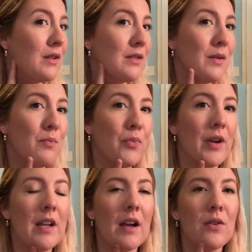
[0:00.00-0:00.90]
some
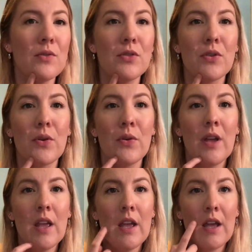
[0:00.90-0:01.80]
breakouts. So
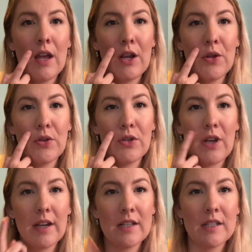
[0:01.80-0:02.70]
I know that
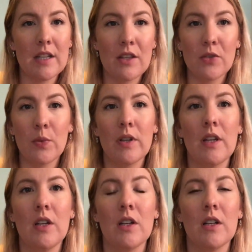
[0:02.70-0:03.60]
I can see this one
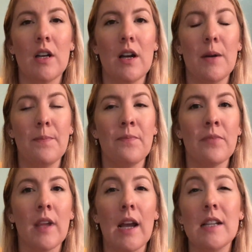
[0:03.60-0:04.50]
here.
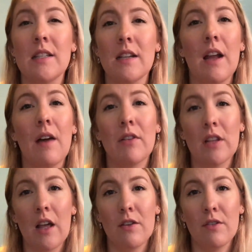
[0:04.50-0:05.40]
I did have a
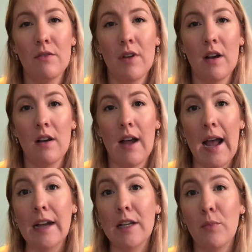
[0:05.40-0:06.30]
lot of
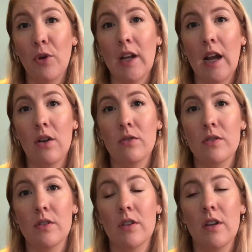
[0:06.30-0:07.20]
acne
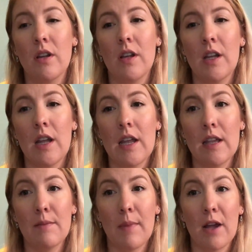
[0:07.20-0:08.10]
breakouts
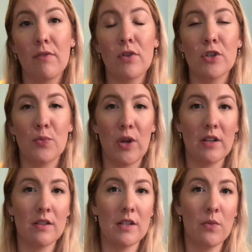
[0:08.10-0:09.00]
in my first
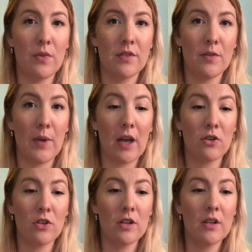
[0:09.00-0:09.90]
pregnancy with
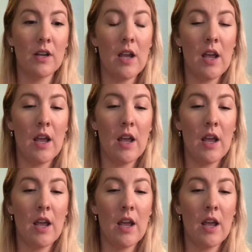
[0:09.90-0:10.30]
Sebastian.